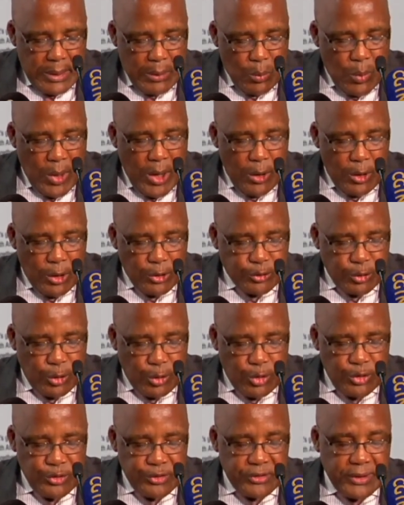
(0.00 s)
We are also
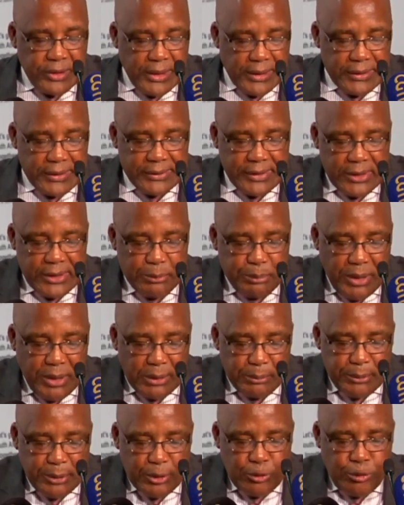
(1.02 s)
considering the
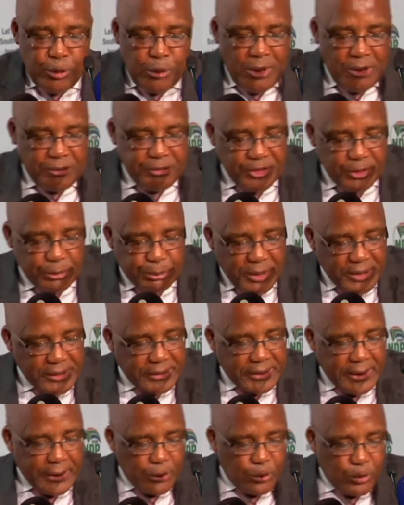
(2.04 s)
Department of Home Affairs
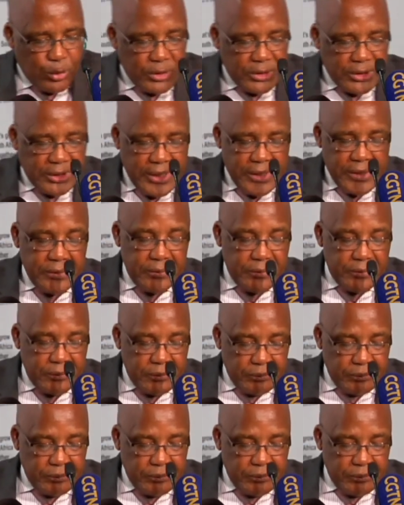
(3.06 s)
budgetary constraints.